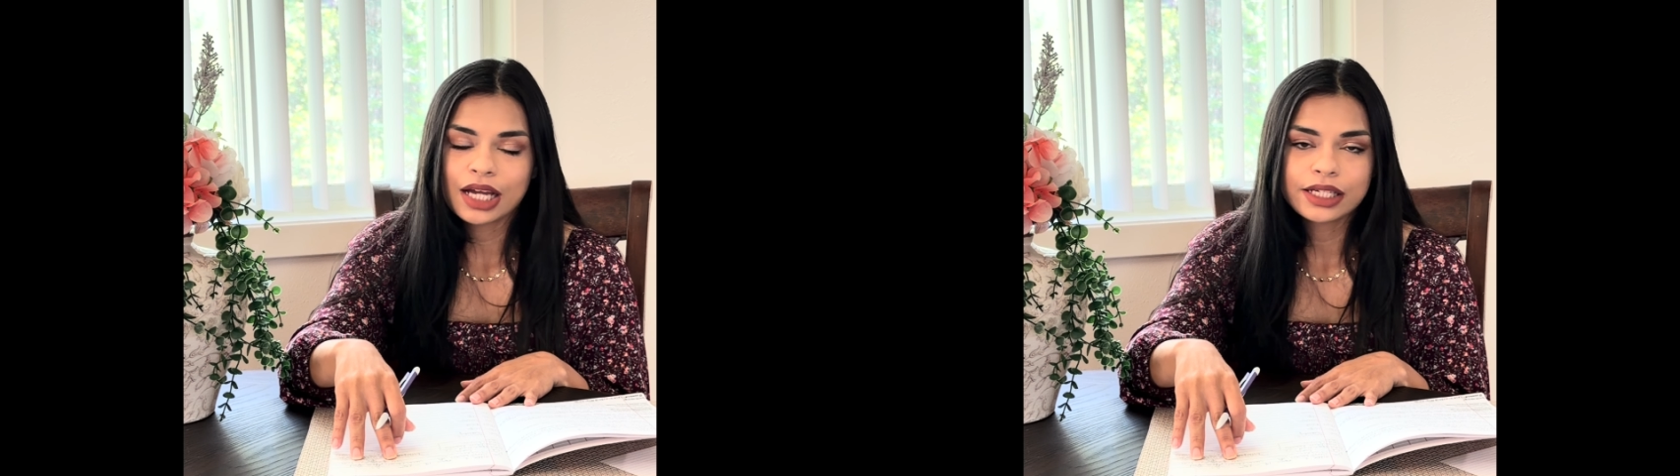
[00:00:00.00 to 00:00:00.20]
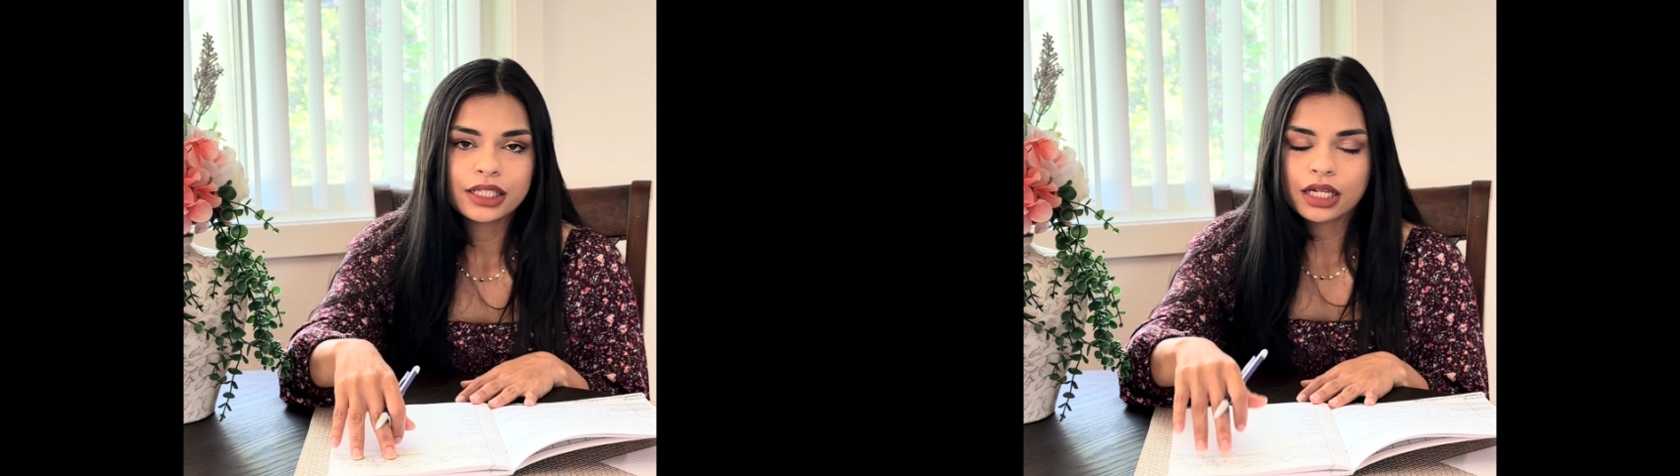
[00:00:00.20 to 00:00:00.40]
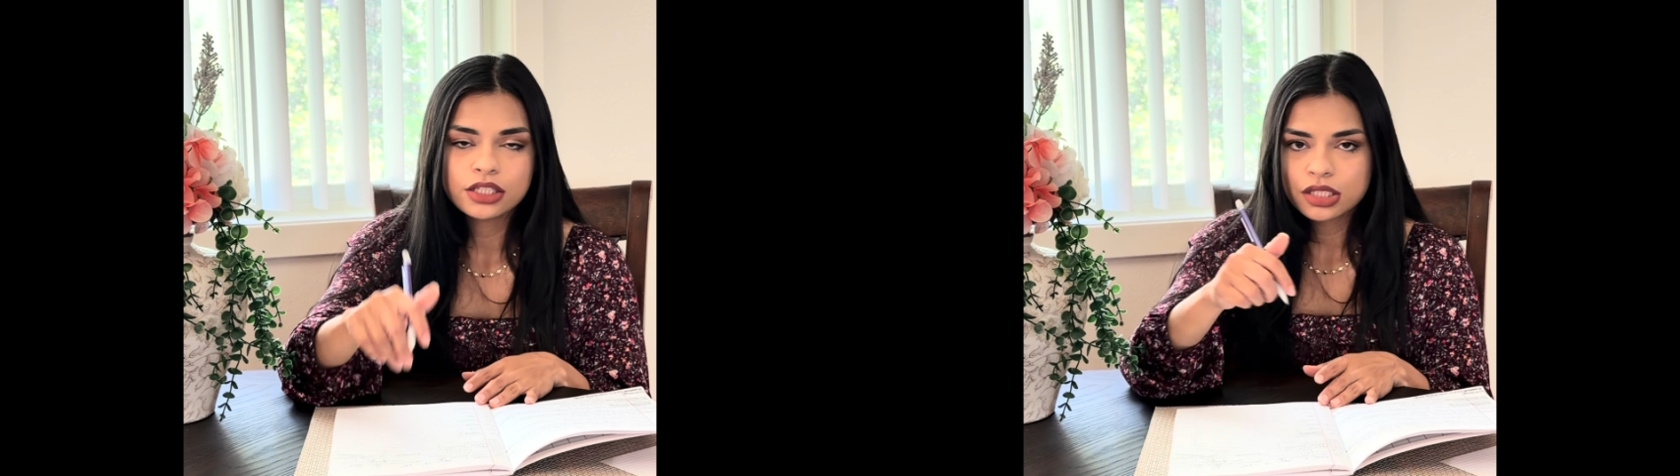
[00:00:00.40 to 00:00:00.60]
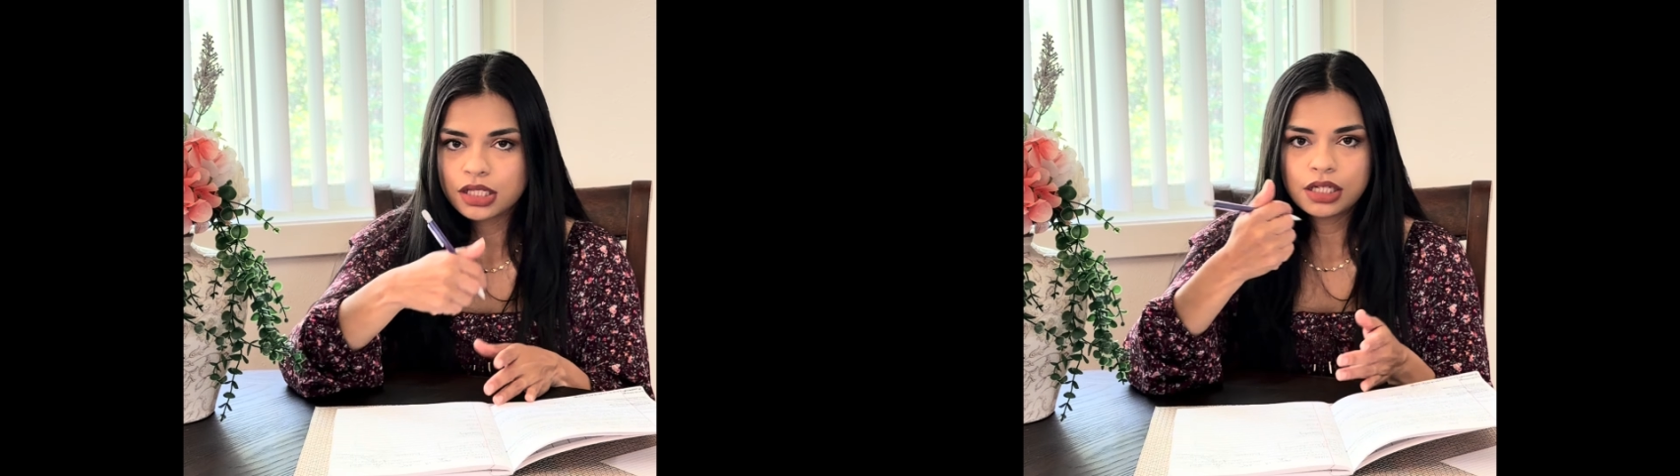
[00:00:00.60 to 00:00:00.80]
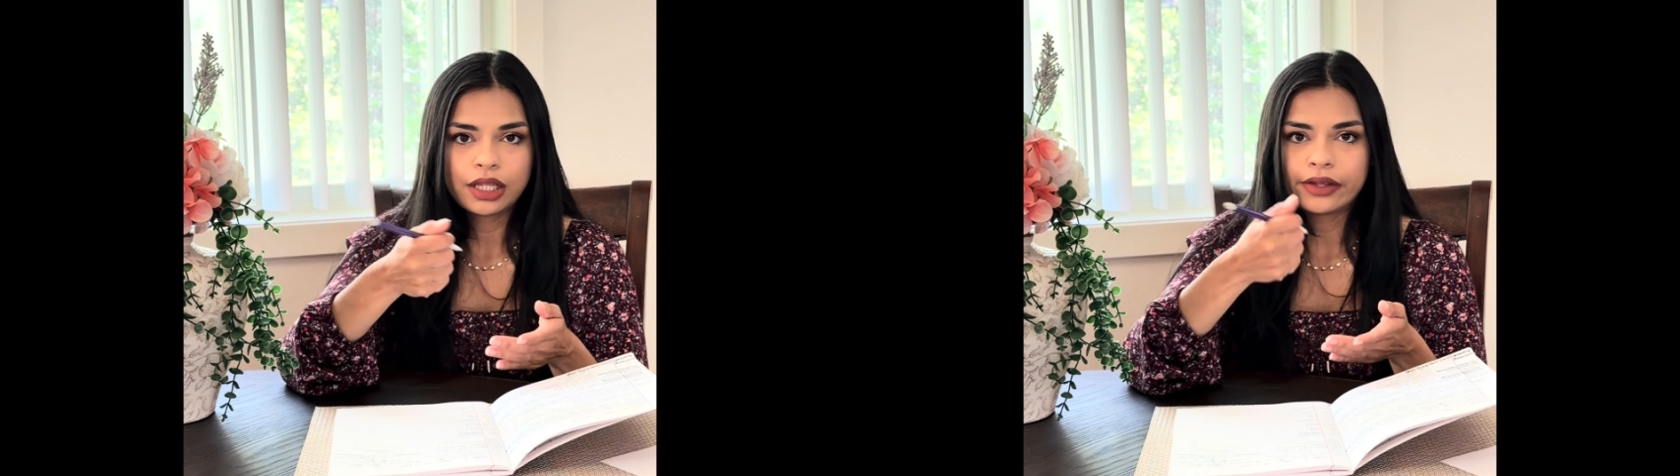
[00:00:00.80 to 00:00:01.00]
I just
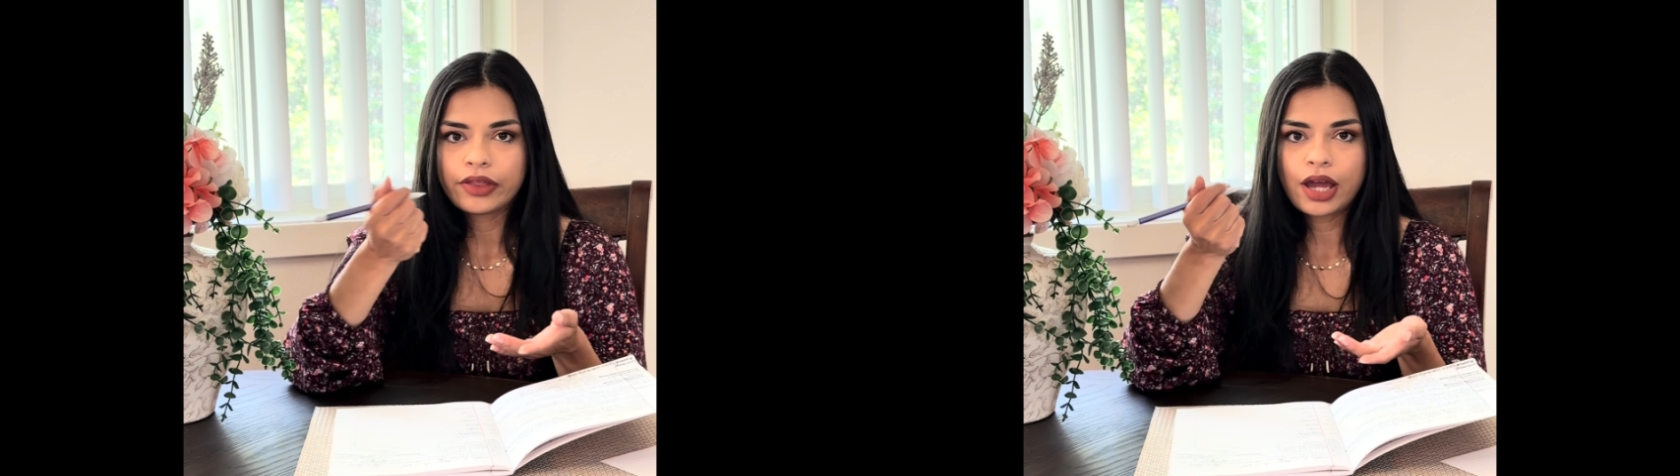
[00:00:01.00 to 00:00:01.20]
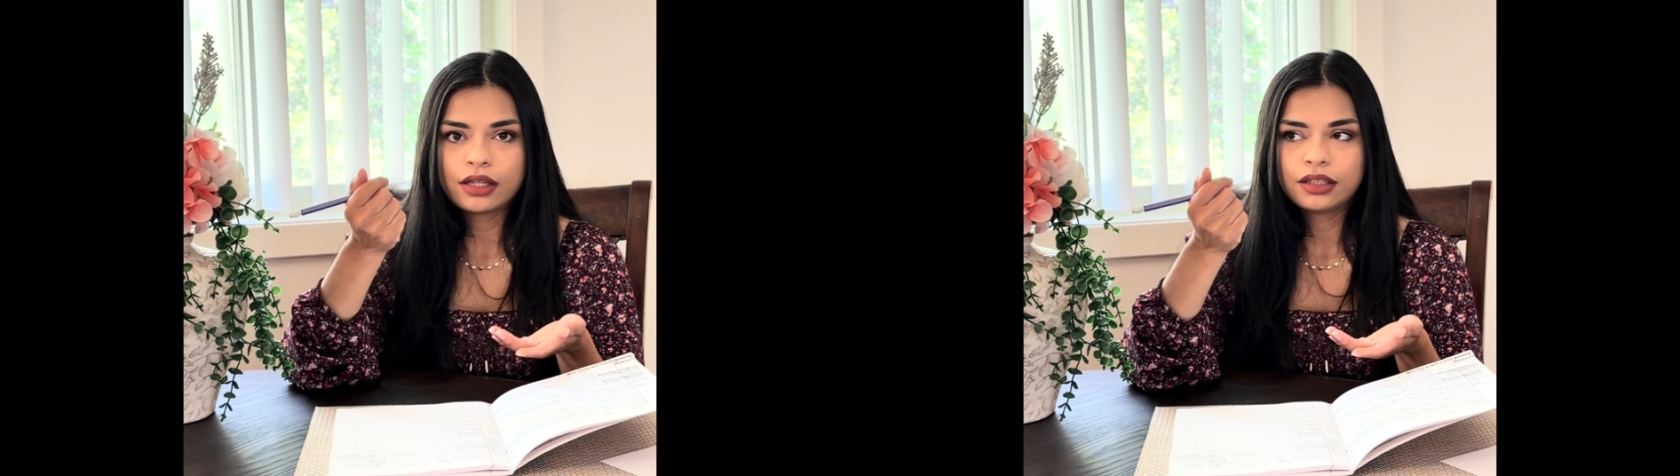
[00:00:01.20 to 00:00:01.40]
eat it like that.